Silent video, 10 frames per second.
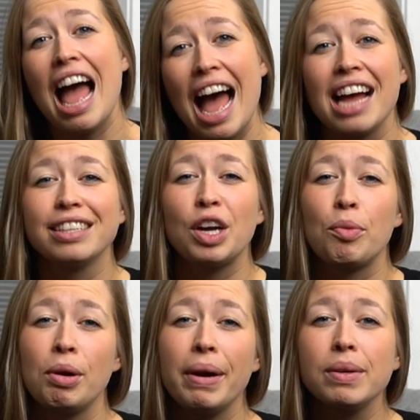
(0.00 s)
and our
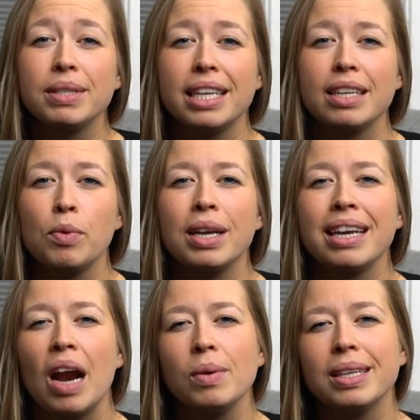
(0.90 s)
prerequisite, we
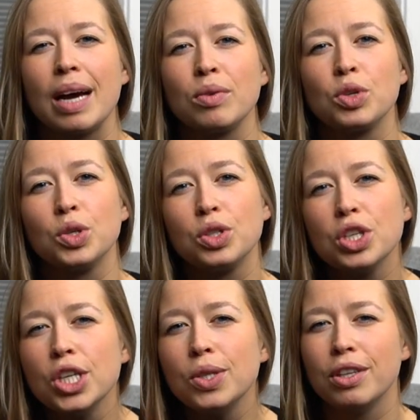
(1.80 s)
narrowed it down to
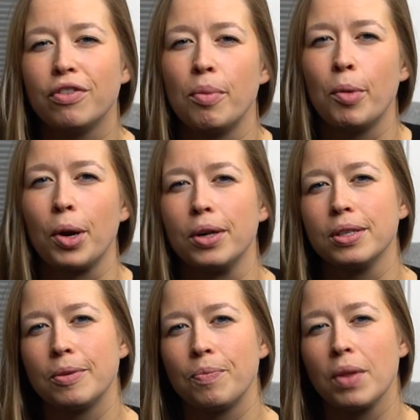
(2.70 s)
2 different
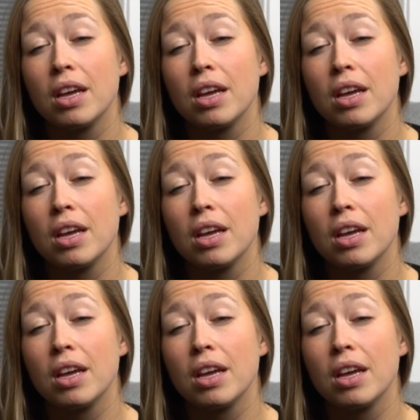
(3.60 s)
models.